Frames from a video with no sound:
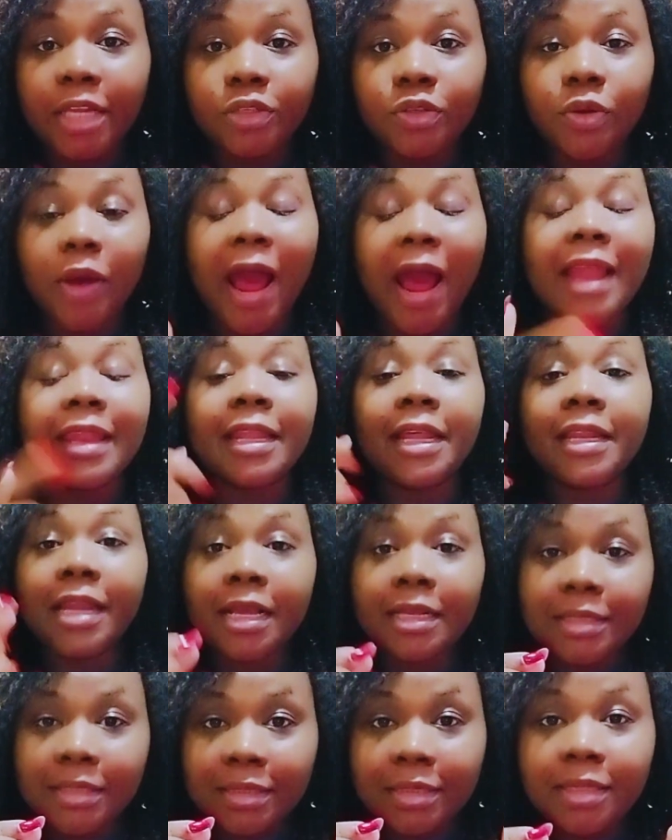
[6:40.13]
And the next
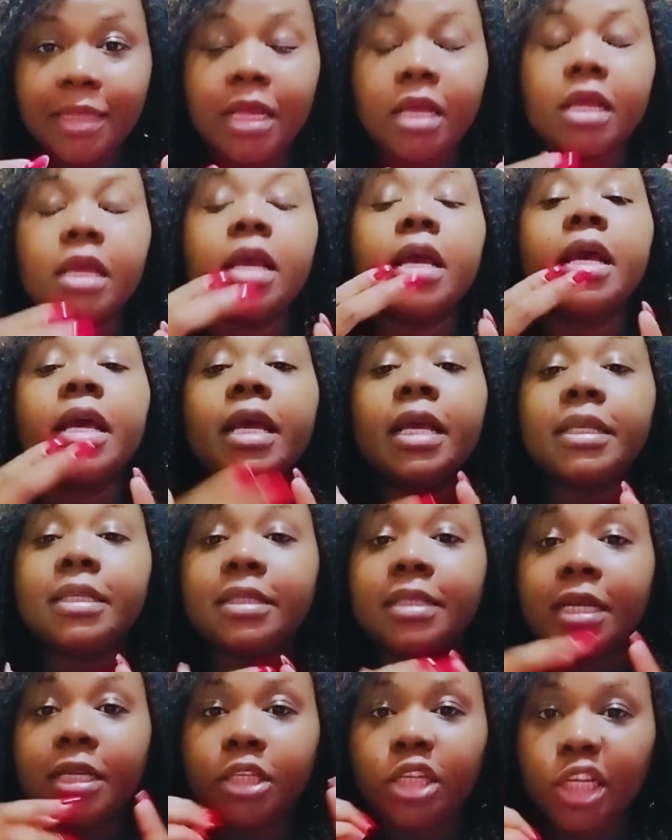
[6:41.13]
thing is the
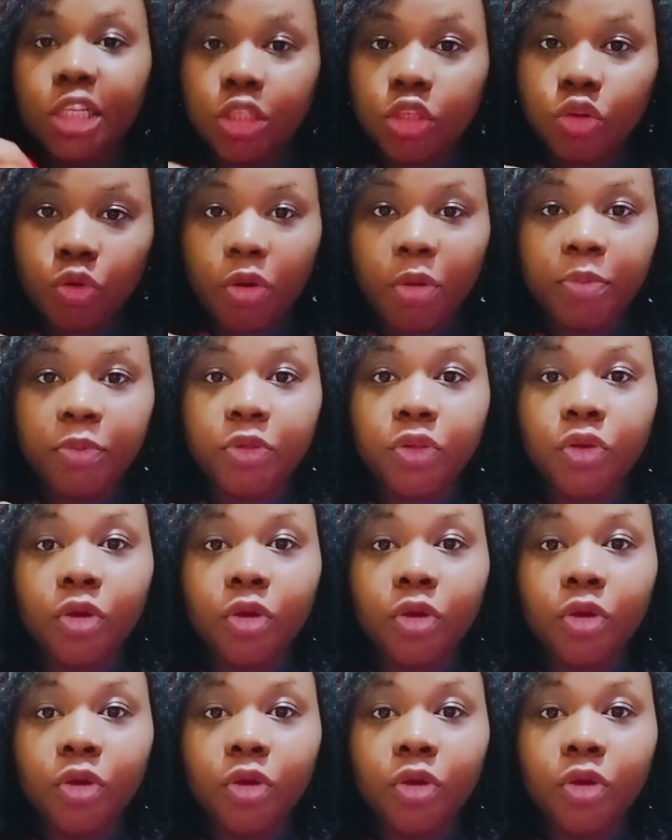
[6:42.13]
description.